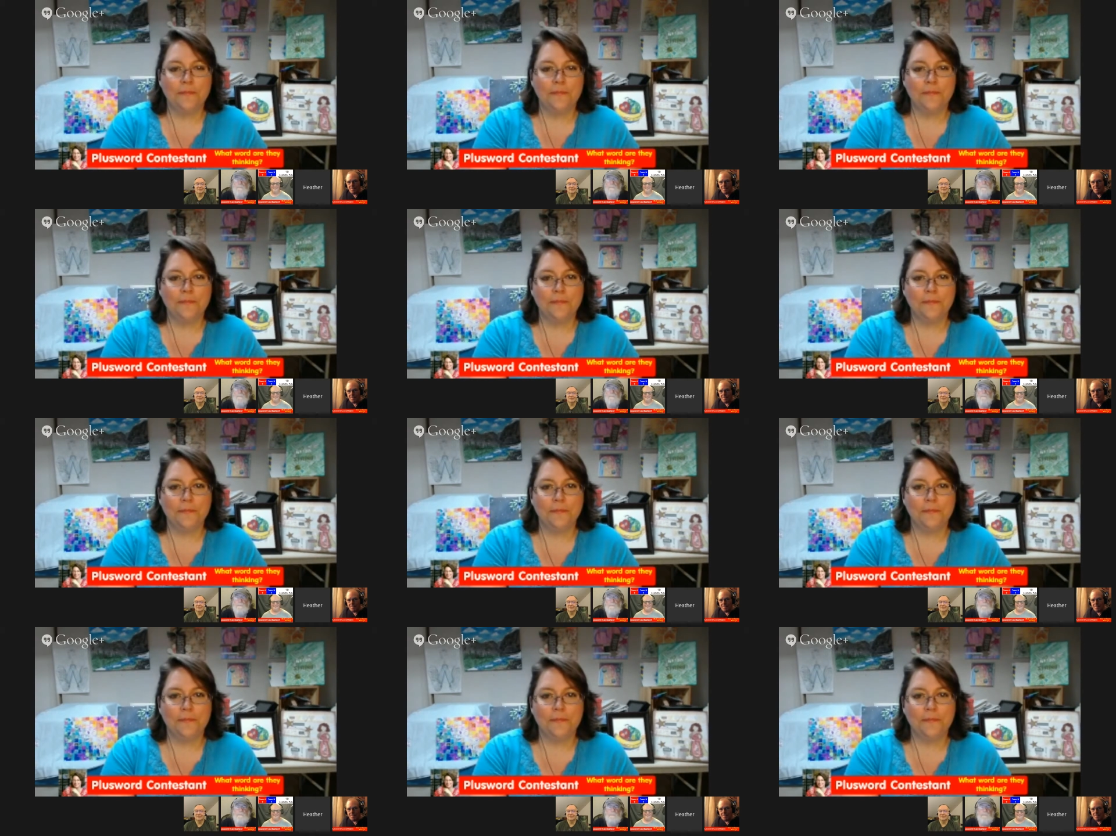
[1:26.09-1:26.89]

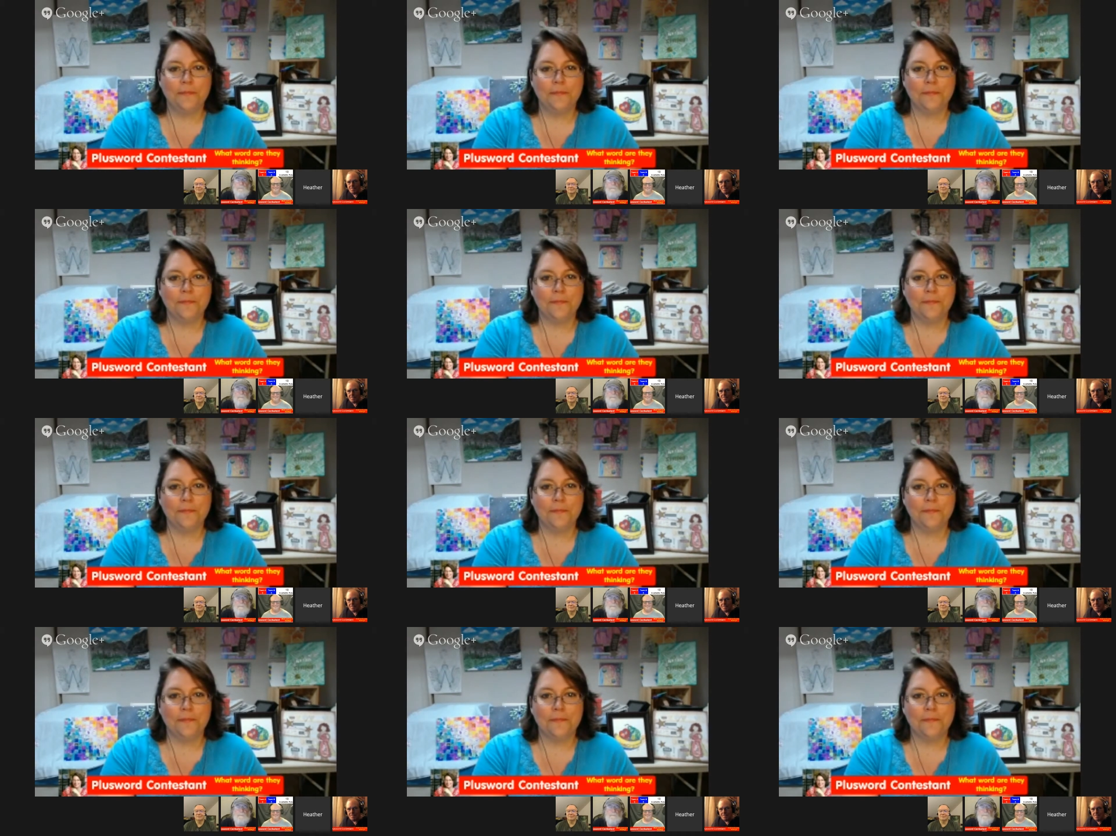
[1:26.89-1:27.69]

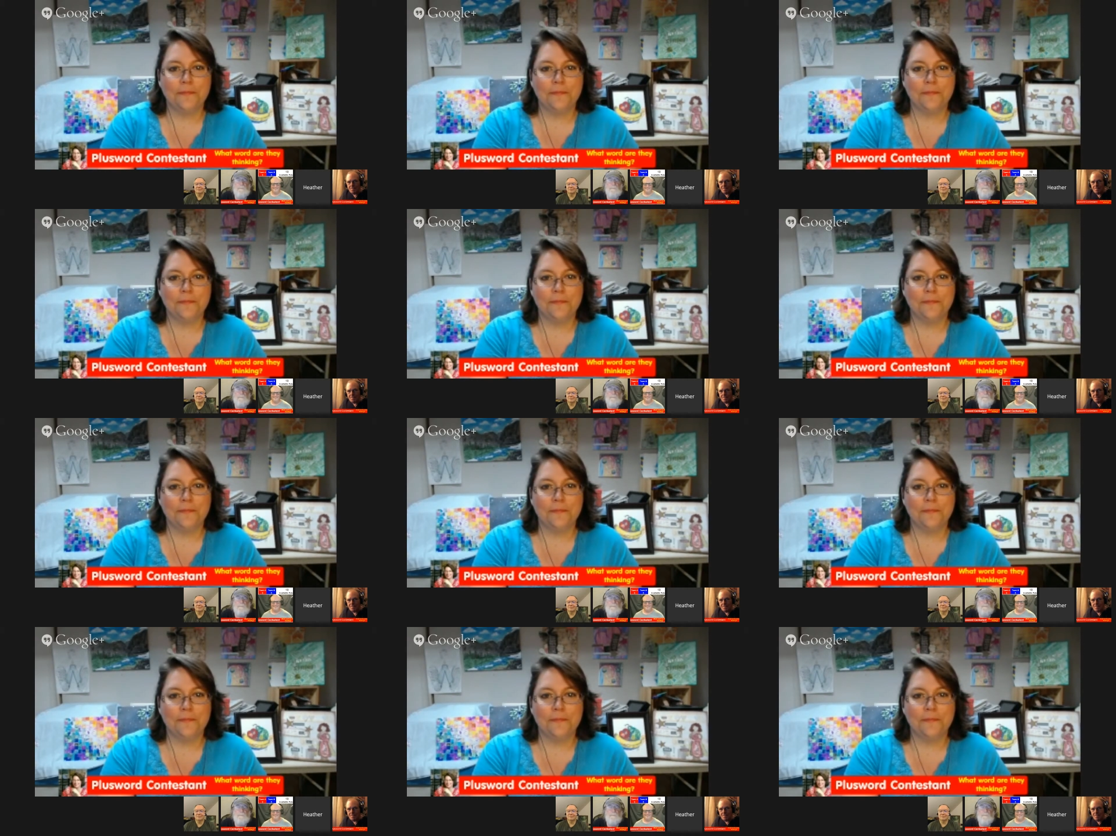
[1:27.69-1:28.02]
No one is speaking in this clip.